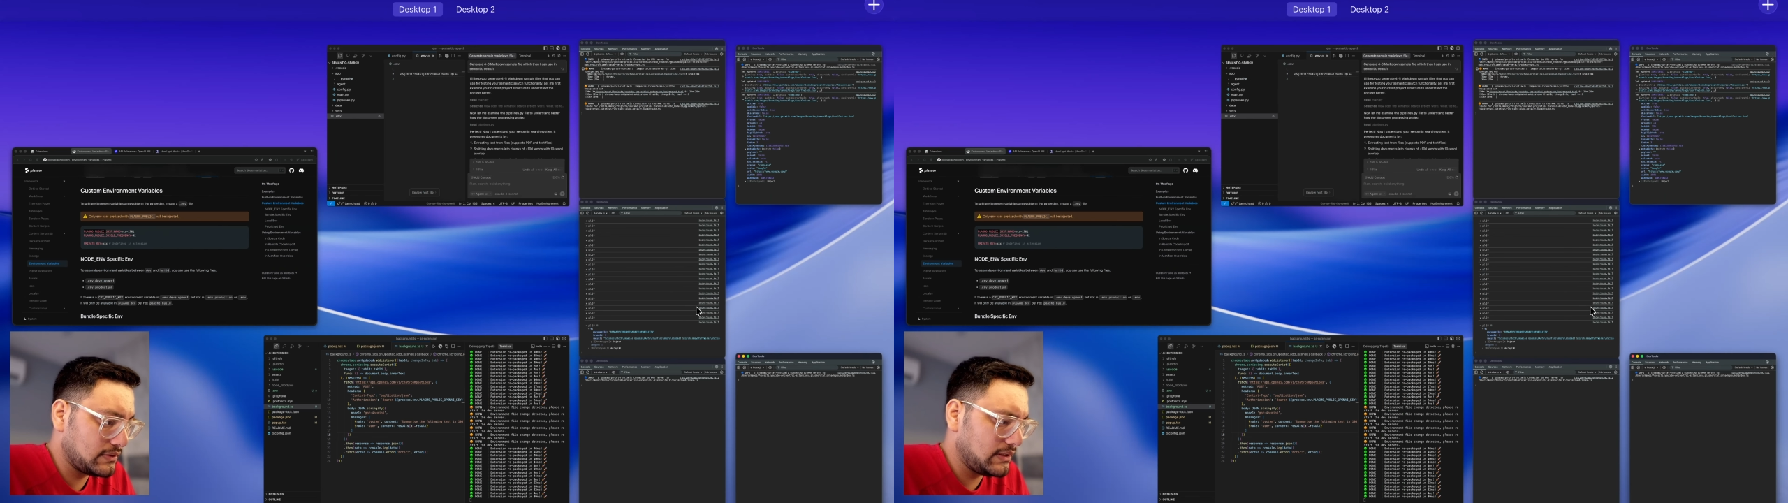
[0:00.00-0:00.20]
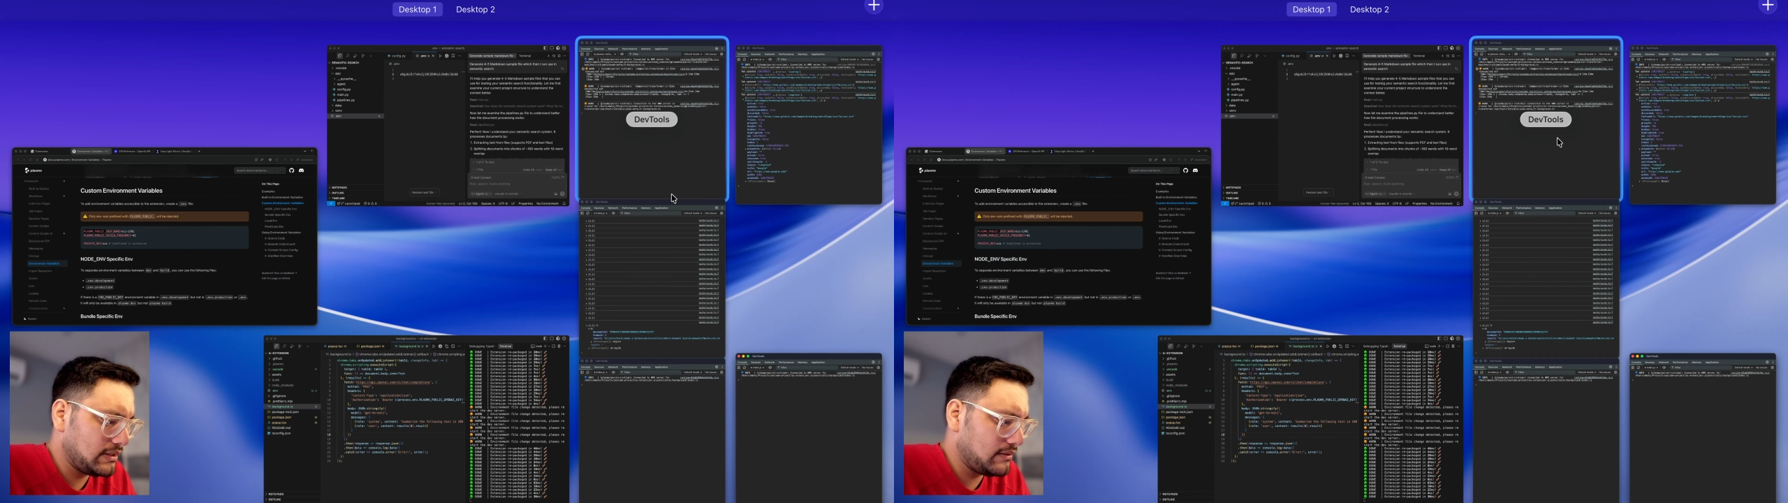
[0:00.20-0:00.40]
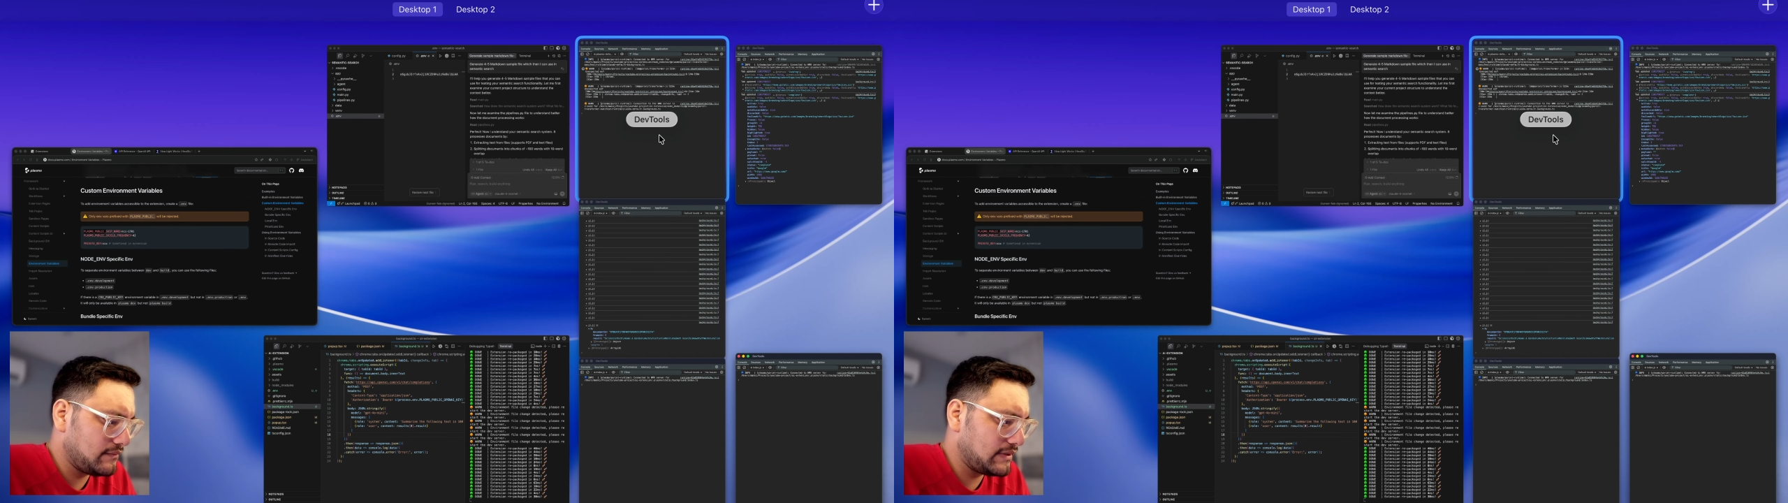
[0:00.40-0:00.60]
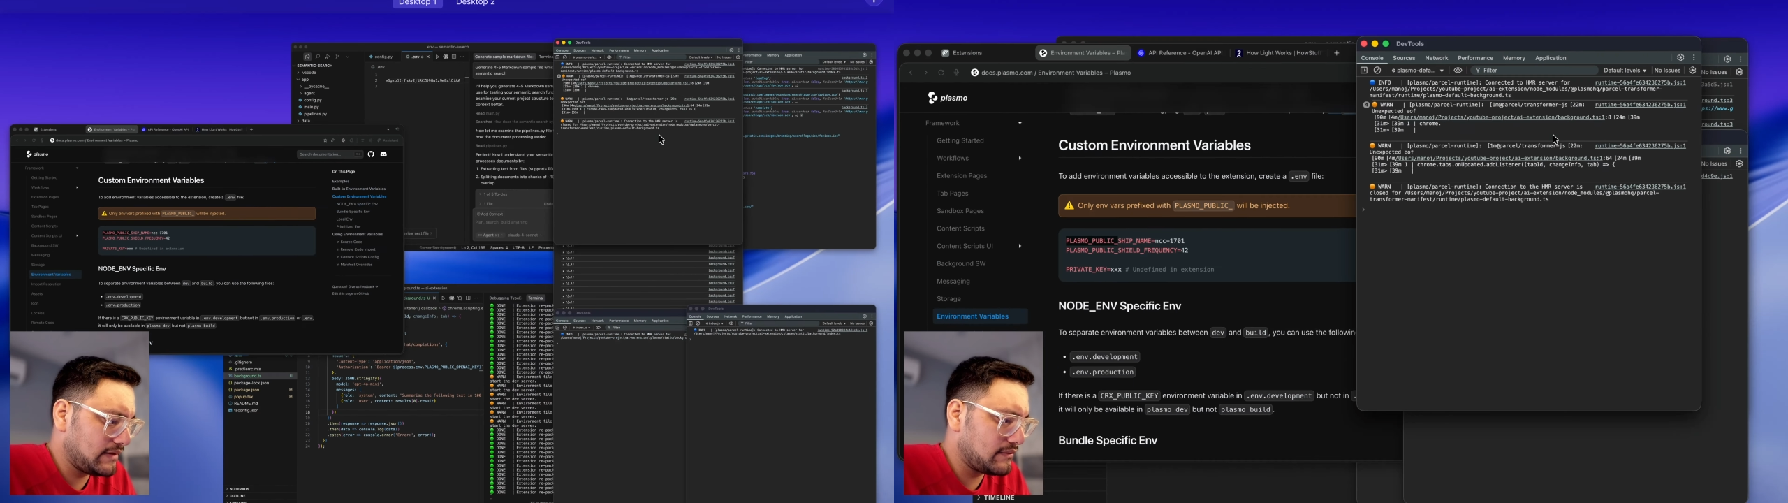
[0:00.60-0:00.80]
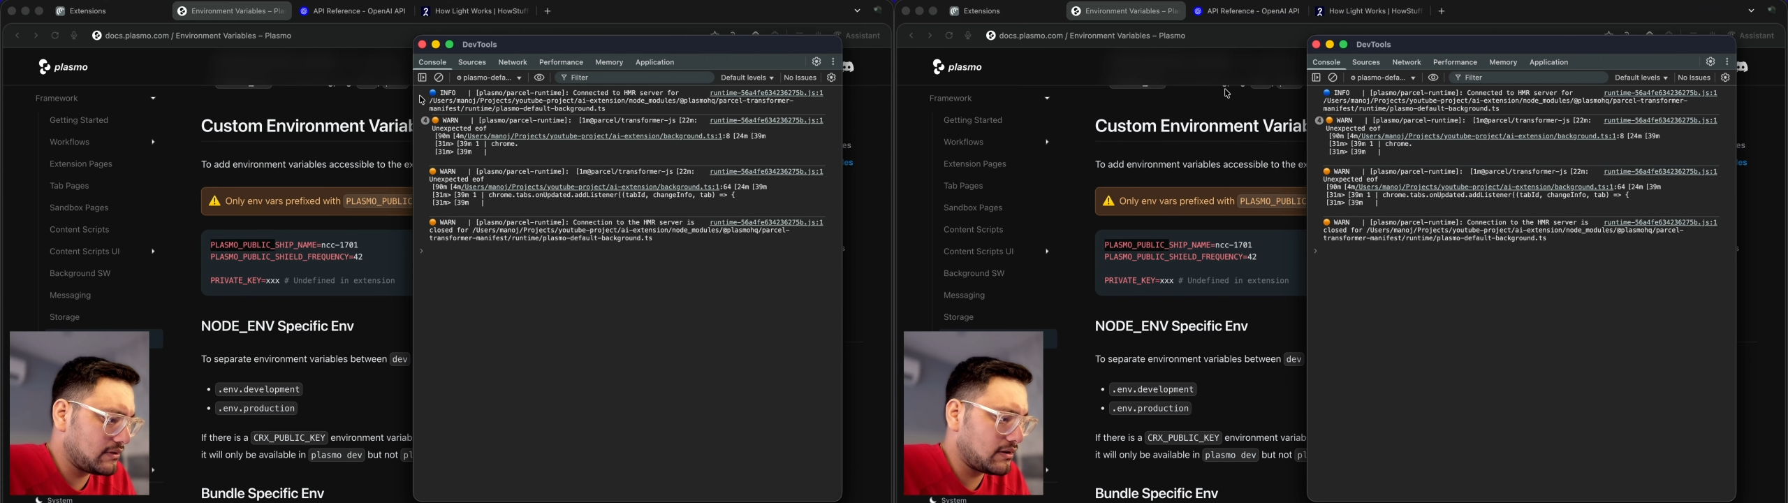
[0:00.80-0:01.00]
We have a
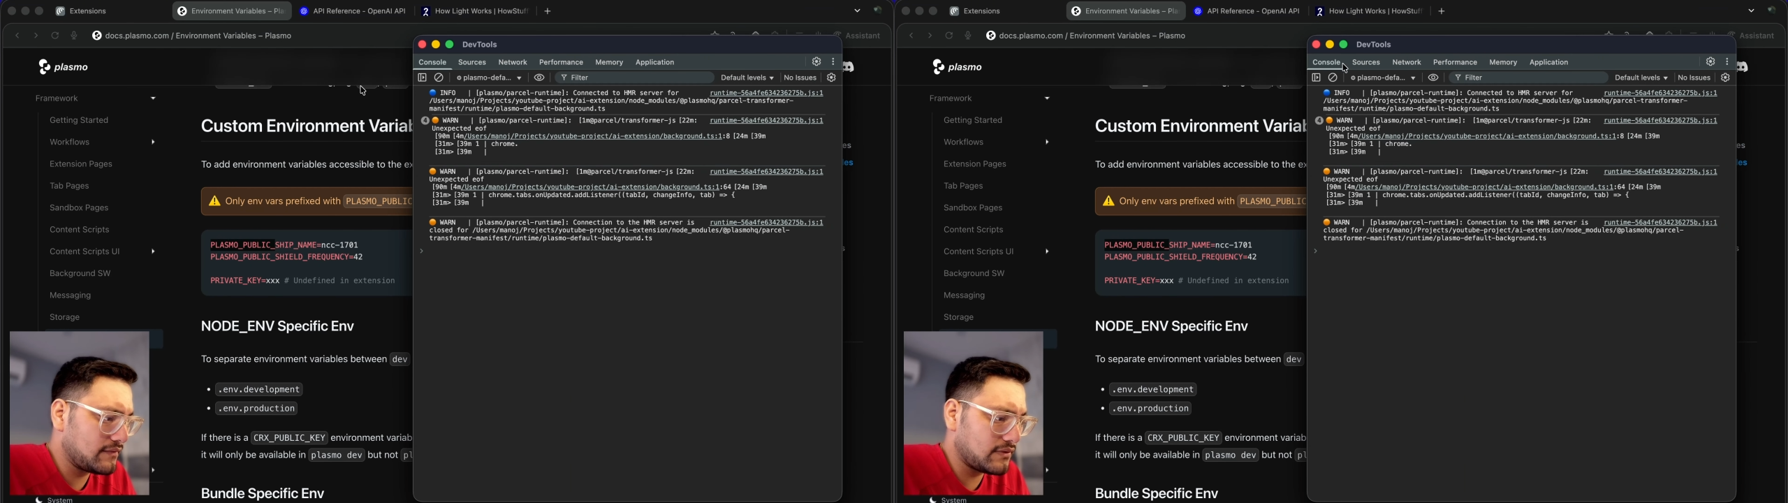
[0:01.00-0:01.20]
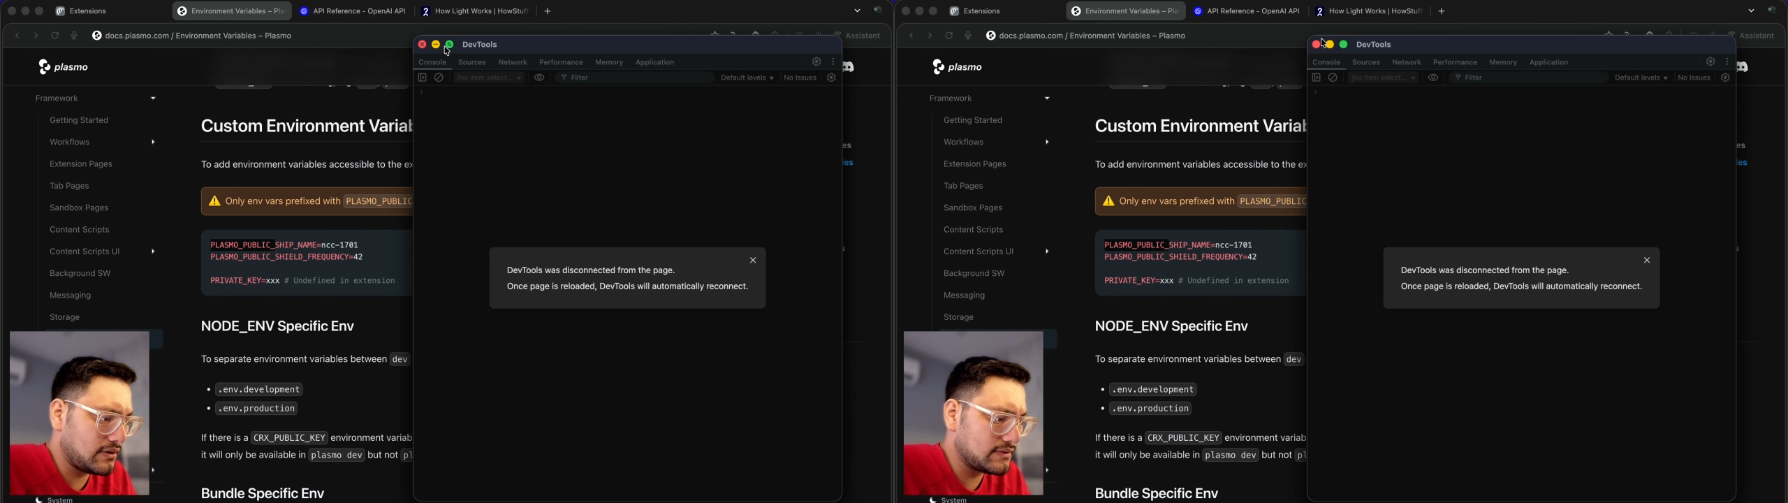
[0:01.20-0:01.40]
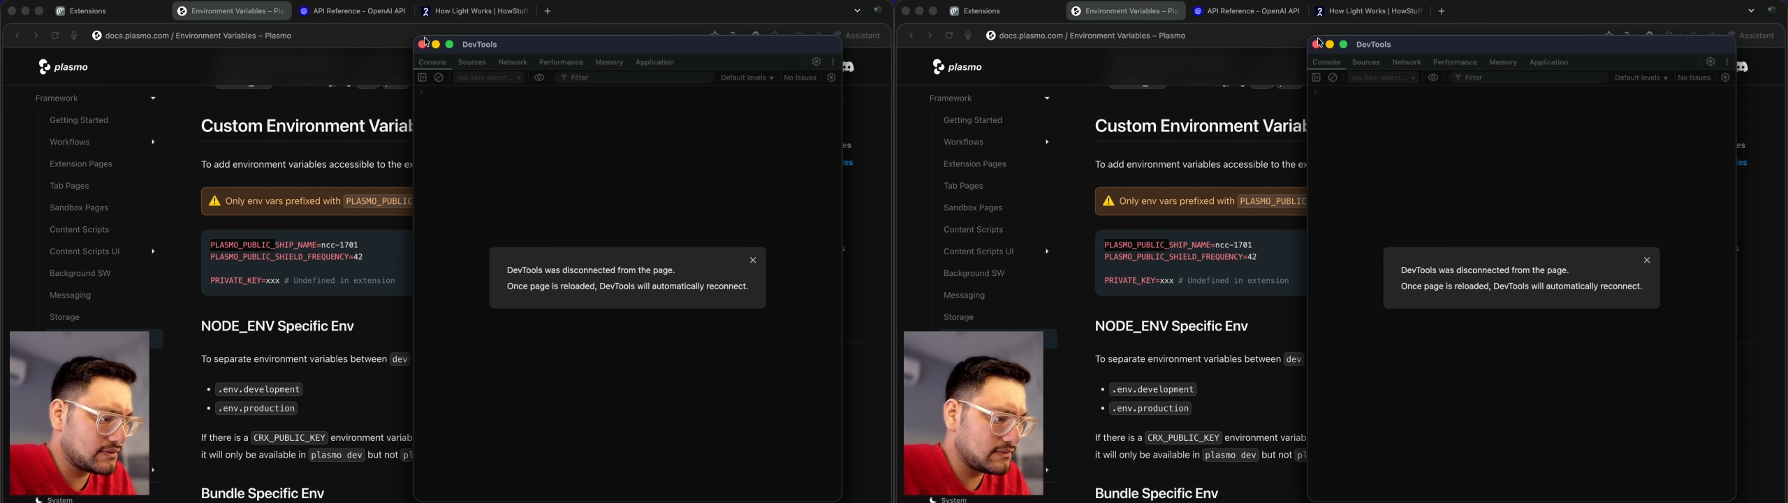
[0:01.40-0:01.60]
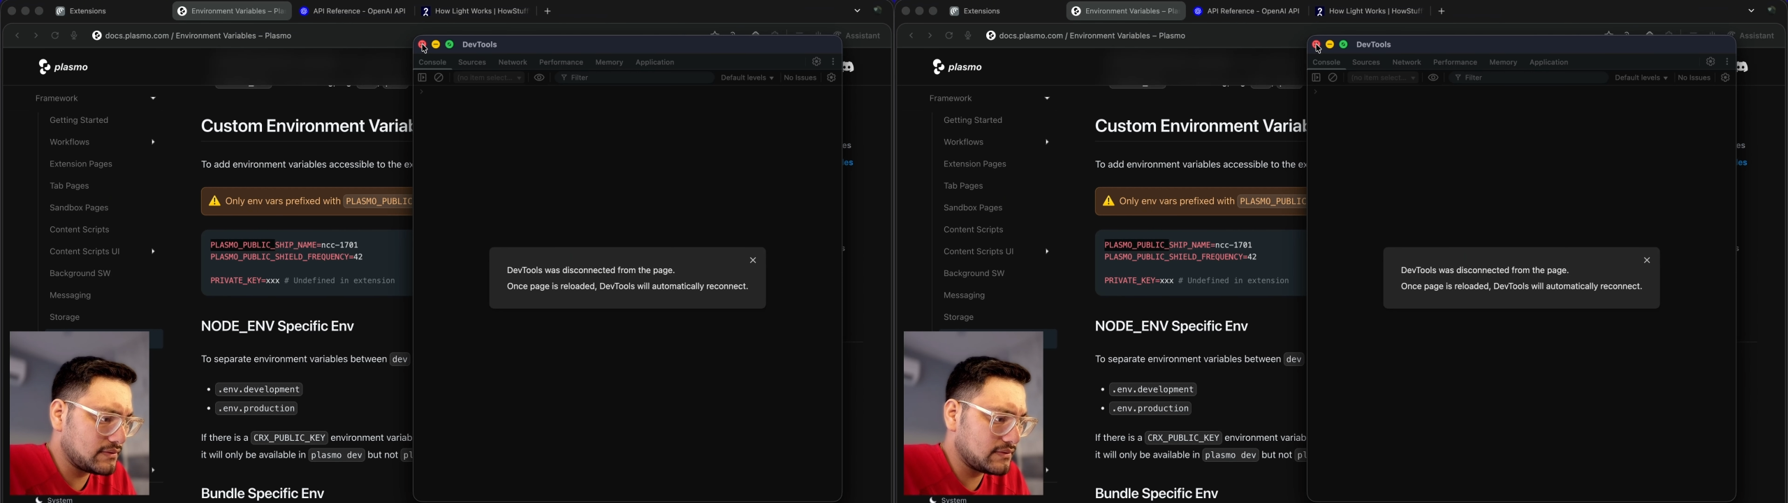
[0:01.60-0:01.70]
lot of consoles.